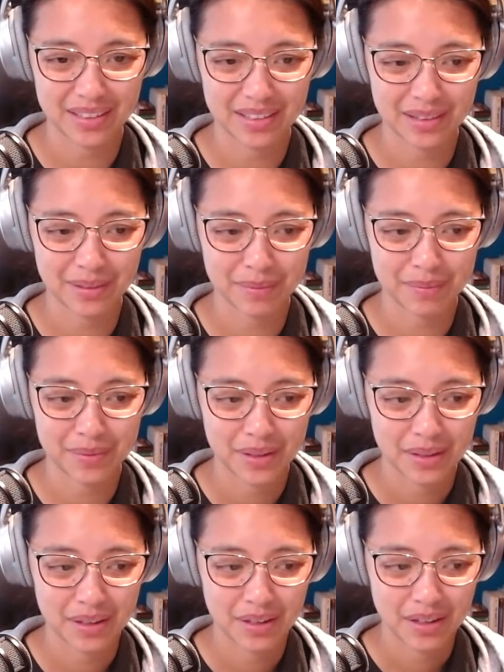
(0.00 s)

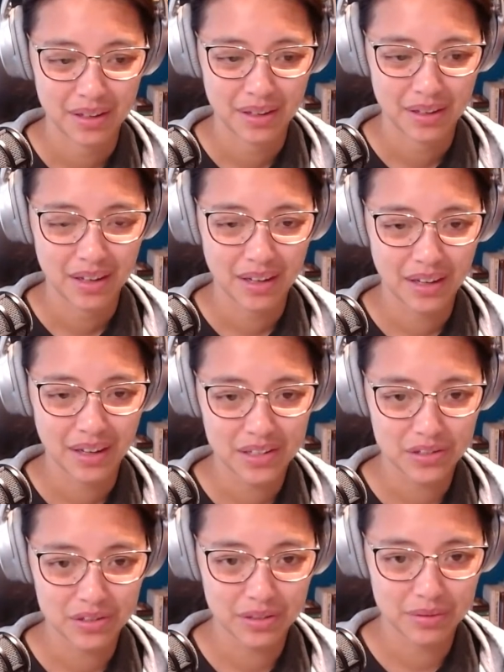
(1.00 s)
I
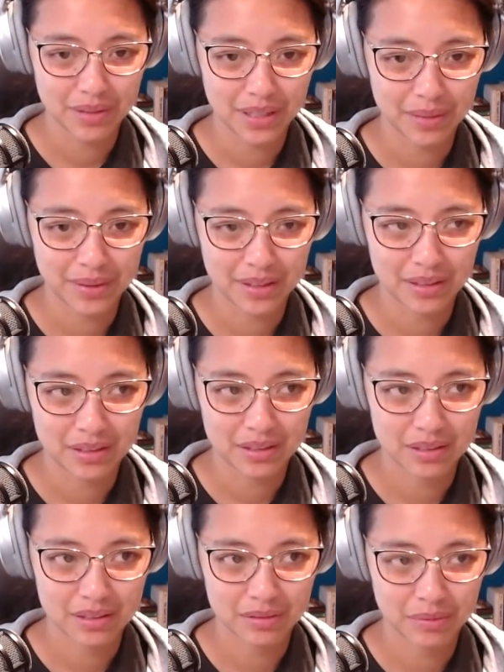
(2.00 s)
usually
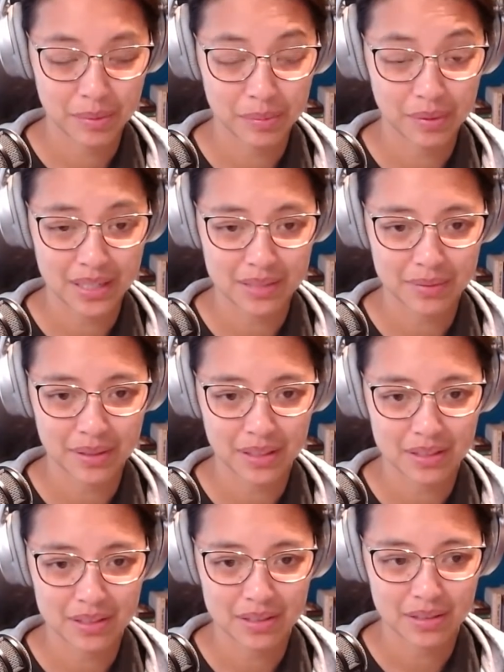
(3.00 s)
recommend when people ask me
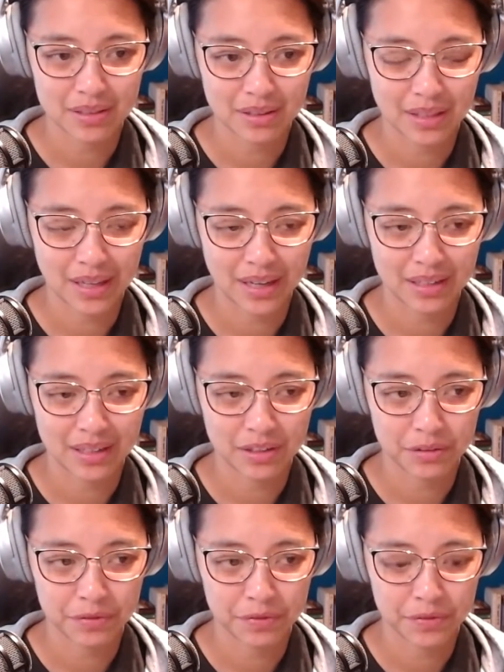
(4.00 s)
this that
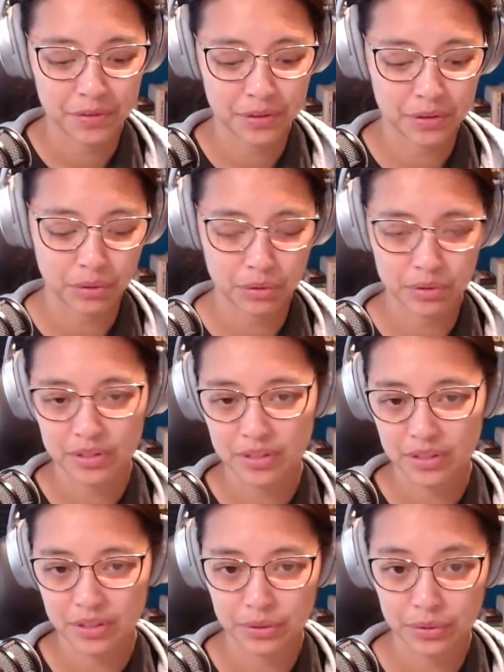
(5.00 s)
if their goal
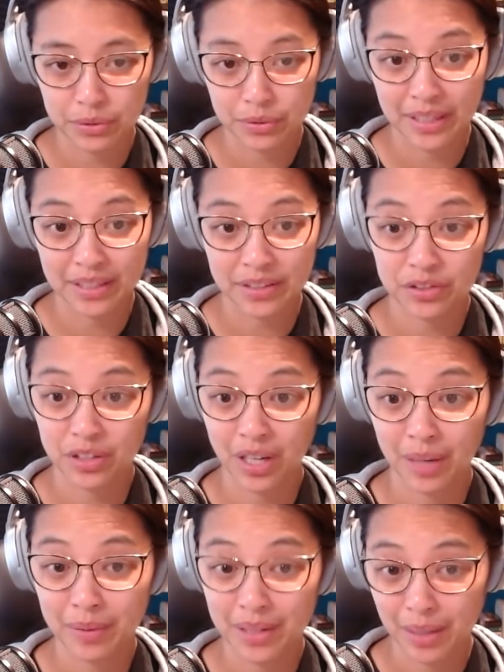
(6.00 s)
is to land a
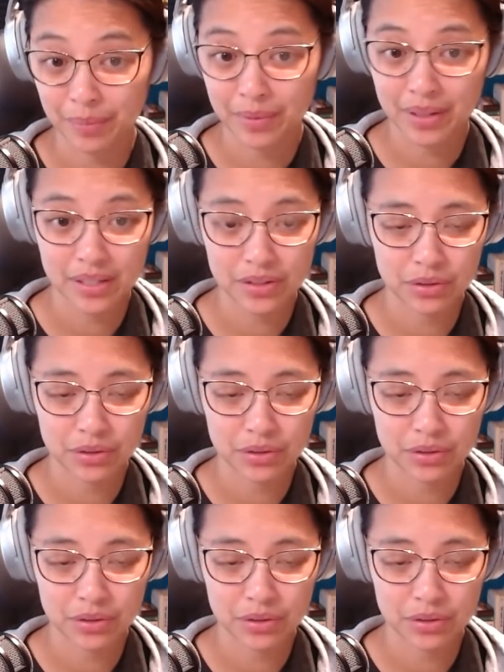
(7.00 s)
job at a company,